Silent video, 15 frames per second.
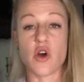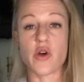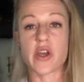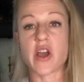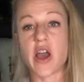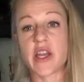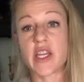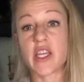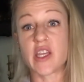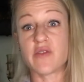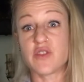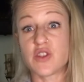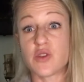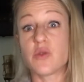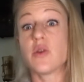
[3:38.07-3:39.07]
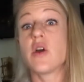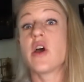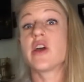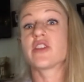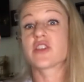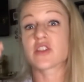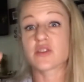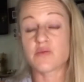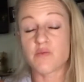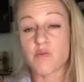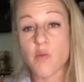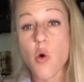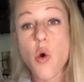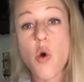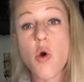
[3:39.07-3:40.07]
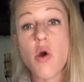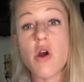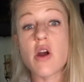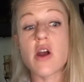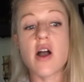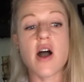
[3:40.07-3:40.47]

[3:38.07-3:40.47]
It kind of gives you just more